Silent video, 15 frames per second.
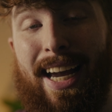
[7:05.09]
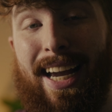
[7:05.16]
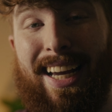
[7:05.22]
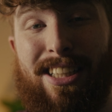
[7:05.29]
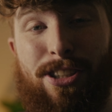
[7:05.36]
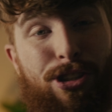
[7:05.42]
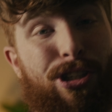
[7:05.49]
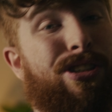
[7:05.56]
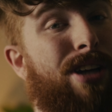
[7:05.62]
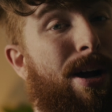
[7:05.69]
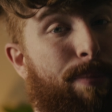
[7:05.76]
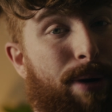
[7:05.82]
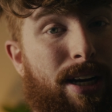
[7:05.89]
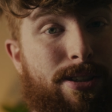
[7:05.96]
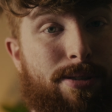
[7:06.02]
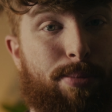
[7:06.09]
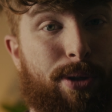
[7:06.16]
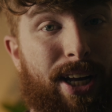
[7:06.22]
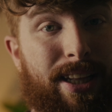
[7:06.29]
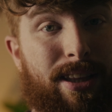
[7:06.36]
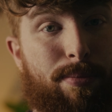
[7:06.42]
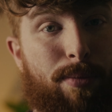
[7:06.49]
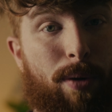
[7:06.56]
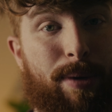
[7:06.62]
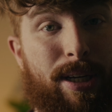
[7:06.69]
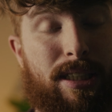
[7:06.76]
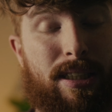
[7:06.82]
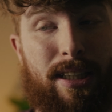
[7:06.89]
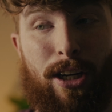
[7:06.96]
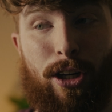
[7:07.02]
it's just not possible at the
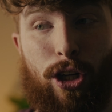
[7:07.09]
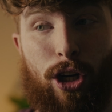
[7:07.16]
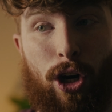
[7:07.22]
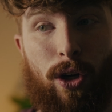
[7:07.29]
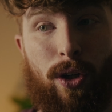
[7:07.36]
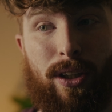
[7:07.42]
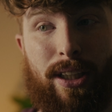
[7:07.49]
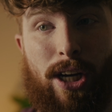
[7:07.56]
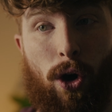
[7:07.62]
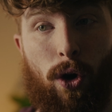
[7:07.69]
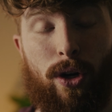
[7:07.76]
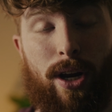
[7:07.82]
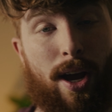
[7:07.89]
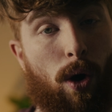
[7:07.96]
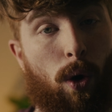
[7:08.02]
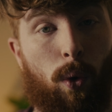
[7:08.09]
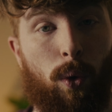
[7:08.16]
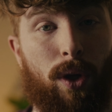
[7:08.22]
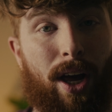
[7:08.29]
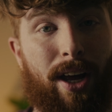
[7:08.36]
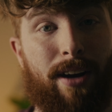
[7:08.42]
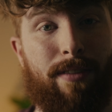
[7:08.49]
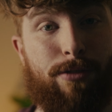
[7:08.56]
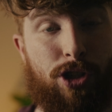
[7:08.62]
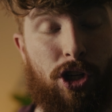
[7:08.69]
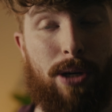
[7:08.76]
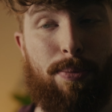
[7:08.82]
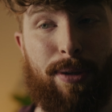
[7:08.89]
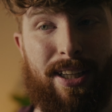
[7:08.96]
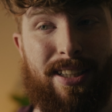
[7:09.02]
moment. There currently aren't a whole lot of
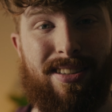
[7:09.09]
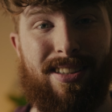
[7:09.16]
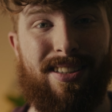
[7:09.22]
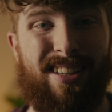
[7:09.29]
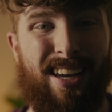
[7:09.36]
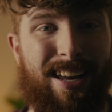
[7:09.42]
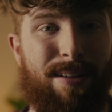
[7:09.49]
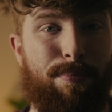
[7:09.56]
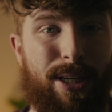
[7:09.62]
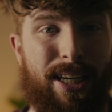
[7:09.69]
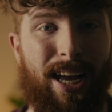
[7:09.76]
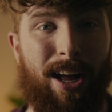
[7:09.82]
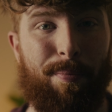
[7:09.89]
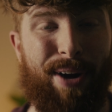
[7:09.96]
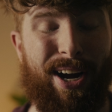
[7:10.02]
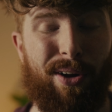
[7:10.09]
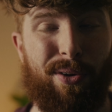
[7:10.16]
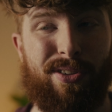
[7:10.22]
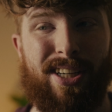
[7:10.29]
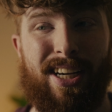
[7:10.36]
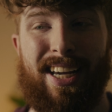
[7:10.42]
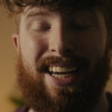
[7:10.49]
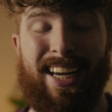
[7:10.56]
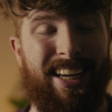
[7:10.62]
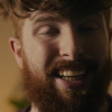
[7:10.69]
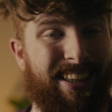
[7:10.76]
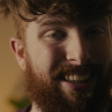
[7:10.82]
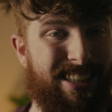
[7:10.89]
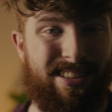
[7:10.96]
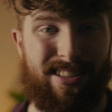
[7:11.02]
cheap lenses in PL mount,
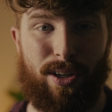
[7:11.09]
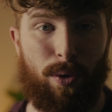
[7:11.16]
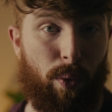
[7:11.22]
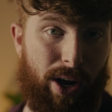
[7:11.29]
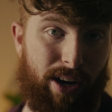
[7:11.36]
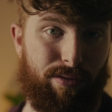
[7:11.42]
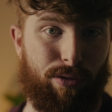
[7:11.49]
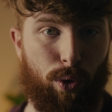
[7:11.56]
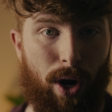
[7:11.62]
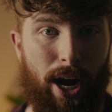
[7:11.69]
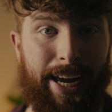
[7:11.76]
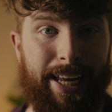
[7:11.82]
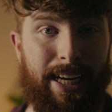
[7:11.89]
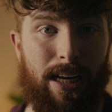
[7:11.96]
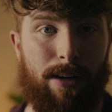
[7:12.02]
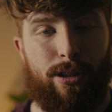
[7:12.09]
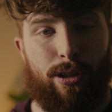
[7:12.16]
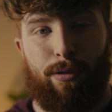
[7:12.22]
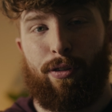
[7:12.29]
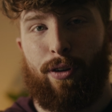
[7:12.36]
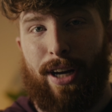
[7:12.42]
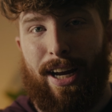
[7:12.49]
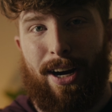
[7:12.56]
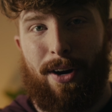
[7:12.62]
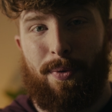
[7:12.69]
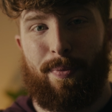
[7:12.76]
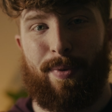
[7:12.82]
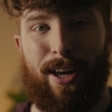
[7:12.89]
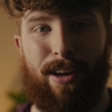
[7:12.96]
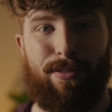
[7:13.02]
at least in a wide variety. So for
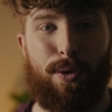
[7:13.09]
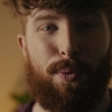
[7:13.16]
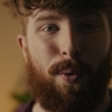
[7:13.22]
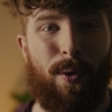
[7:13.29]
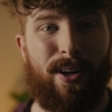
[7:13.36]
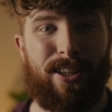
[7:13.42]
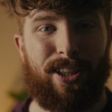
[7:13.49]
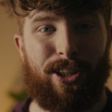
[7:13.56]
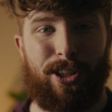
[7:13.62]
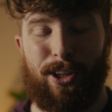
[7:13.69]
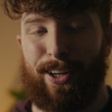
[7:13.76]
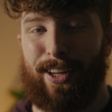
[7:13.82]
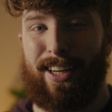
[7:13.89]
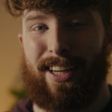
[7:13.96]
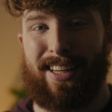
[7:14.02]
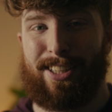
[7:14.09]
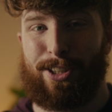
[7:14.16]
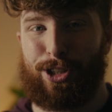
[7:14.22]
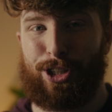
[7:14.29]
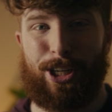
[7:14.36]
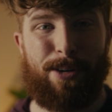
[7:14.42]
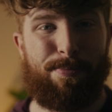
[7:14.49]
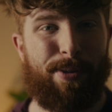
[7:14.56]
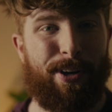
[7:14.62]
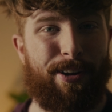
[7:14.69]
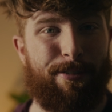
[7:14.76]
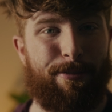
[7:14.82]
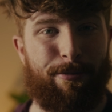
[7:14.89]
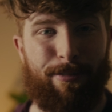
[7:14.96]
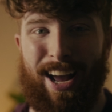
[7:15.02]
now, if you want good, cheap,
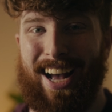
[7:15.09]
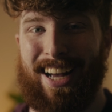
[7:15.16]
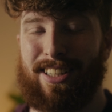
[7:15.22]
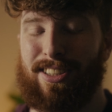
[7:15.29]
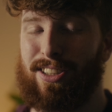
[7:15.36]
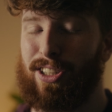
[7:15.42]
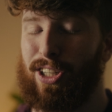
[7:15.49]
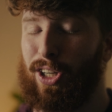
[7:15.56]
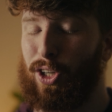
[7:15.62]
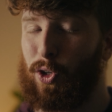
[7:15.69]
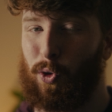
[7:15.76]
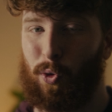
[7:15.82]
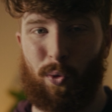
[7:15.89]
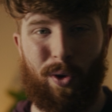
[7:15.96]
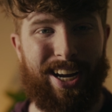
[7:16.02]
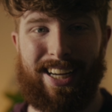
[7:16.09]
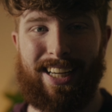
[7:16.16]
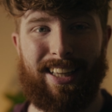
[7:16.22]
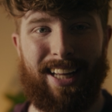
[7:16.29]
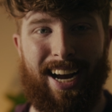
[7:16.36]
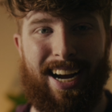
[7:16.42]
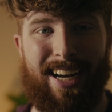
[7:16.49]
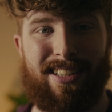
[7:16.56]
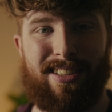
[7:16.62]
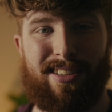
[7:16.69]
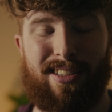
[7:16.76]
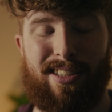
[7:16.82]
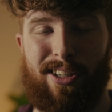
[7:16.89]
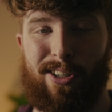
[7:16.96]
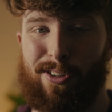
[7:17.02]
fast, great
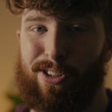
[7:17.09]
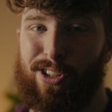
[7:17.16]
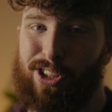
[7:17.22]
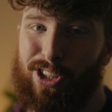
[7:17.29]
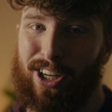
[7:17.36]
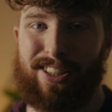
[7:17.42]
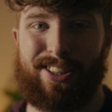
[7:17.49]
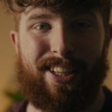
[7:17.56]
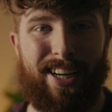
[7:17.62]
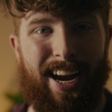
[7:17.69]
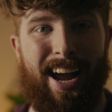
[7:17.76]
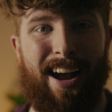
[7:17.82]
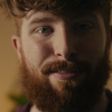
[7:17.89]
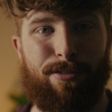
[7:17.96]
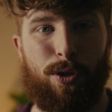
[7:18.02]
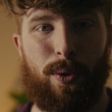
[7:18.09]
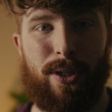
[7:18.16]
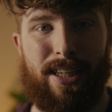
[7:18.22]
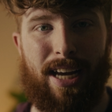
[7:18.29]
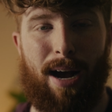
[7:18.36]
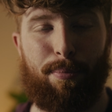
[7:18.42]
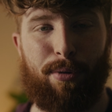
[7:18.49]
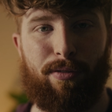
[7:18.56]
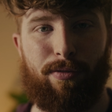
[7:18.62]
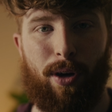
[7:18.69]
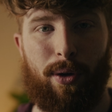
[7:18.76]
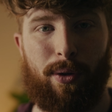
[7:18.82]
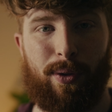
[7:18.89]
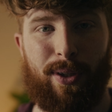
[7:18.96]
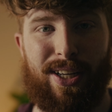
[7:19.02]
glass, you're just gonna have to adapt a
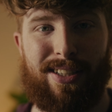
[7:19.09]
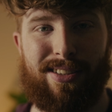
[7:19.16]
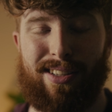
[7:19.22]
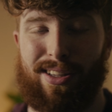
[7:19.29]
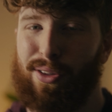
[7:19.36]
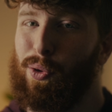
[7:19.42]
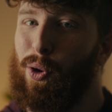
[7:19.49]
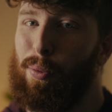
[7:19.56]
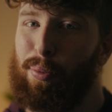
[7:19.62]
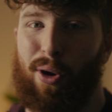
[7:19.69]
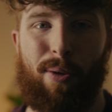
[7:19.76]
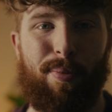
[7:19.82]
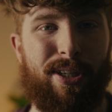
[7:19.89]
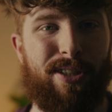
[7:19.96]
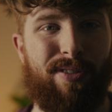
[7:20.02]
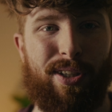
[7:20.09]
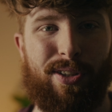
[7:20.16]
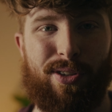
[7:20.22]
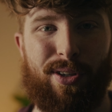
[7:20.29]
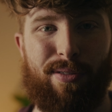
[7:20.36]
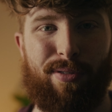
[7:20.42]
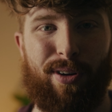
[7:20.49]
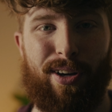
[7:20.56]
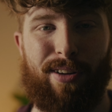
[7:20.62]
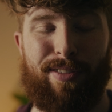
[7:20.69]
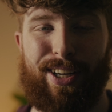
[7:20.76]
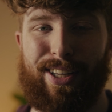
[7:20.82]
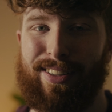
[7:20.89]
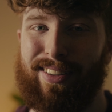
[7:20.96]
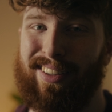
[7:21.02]
photo lens and throw a ProMist filter in front of
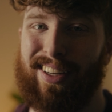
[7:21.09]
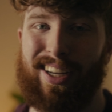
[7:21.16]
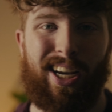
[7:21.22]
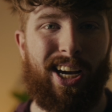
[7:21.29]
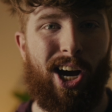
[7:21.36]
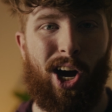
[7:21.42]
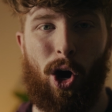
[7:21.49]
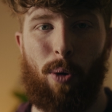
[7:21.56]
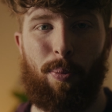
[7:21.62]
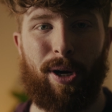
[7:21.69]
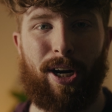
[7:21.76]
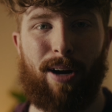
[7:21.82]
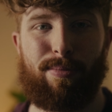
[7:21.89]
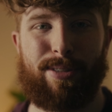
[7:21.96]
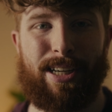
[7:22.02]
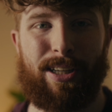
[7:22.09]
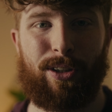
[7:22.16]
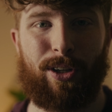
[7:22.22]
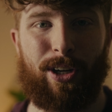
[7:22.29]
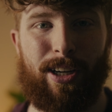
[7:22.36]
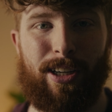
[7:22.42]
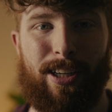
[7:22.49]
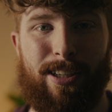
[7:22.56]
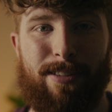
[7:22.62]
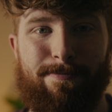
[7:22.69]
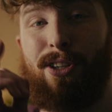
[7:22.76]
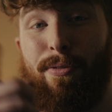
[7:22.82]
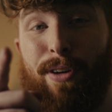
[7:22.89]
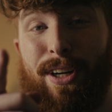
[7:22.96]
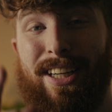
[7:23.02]
it and hope it comes out looking good.
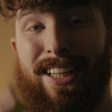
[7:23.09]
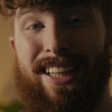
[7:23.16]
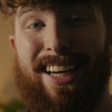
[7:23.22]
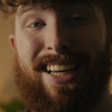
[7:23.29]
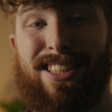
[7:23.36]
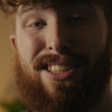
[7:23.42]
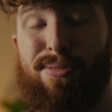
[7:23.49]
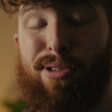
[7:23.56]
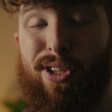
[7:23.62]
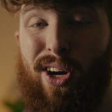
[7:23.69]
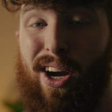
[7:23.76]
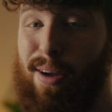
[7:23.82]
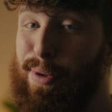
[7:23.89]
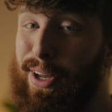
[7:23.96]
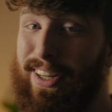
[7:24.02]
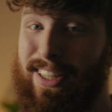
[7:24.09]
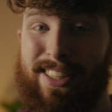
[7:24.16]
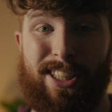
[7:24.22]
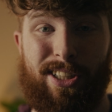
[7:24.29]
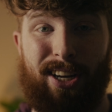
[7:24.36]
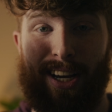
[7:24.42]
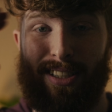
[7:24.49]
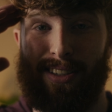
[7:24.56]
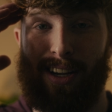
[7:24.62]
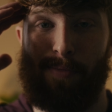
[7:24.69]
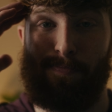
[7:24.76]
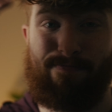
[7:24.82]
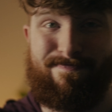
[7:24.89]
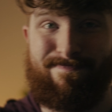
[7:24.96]
Don't forget to like and subscribe, and until next time.